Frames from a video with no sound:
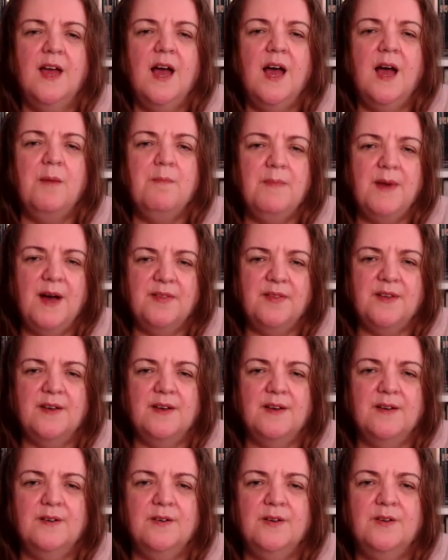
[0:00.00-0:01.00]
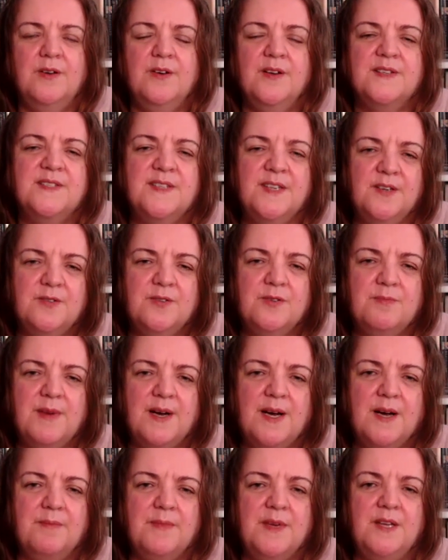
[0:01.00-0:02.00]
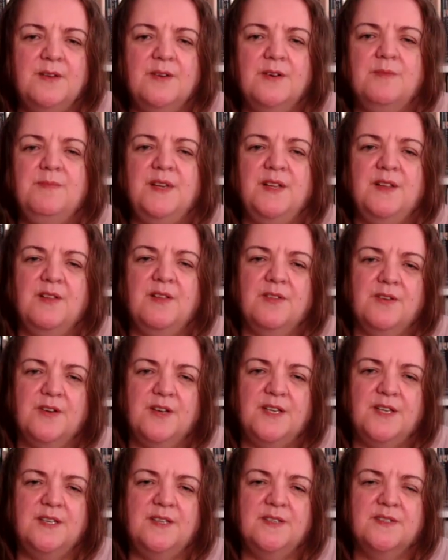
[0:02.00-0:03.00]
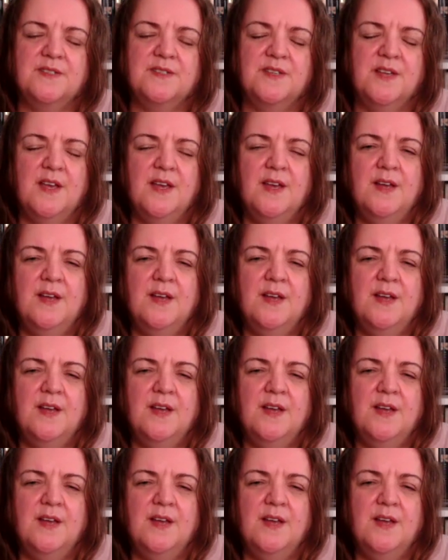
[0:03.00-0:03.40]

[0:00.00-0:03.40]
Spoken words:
a mother, her single mum in her mid-30s